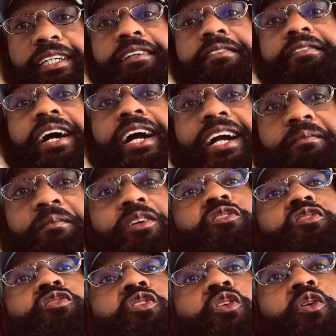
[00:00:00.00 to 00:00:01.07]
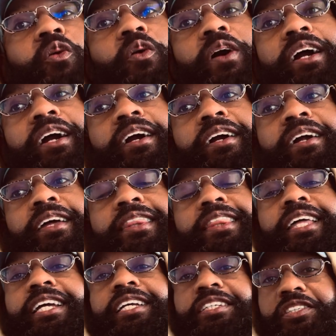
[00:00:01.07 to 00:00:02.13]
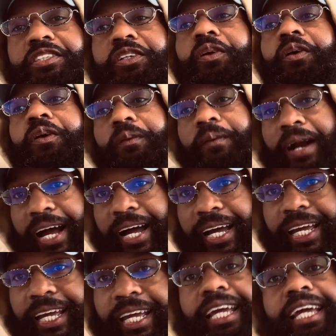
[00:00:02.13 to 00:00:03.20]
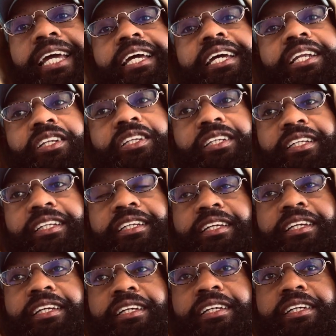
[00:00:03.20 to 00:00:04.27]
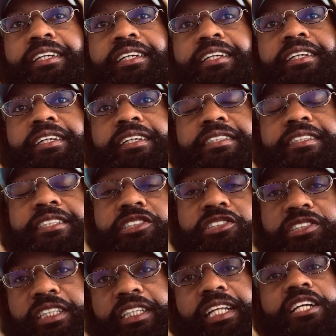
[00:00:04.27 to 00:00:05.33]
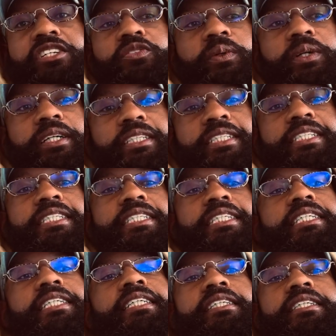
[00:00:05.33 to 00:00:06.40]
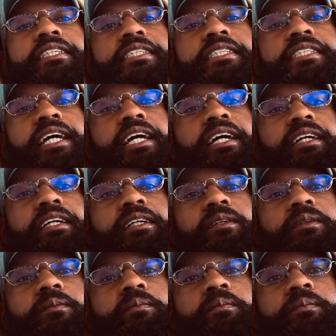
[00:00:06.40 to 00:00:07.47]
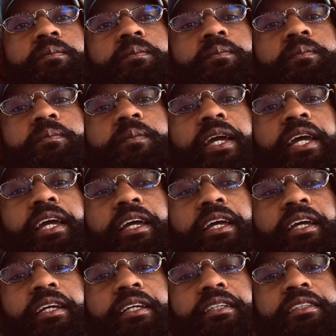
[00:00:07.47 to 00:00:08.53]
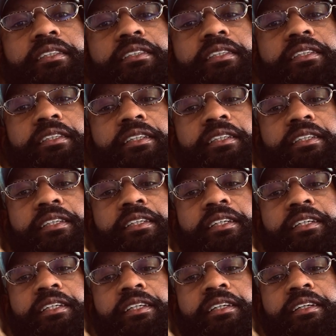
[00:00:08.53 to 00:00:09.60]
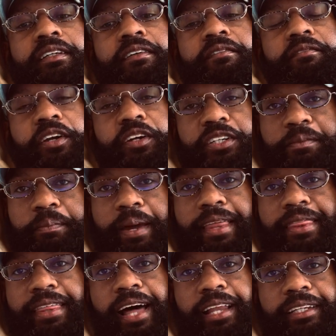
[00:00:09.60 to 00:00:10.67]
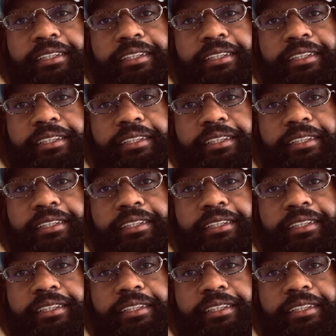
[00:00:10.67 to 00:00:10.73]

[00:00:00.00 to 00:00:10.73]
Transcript: environment for things to go awry. And essentially that's where disease and various pathology